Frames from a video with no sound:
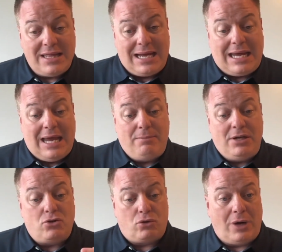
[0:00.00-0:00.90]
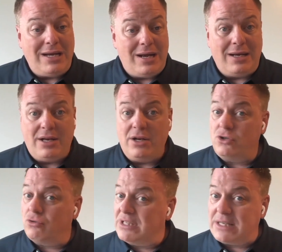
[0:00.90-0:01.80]
that can be trained on
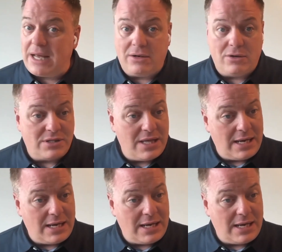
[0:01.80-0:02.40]
industry standards,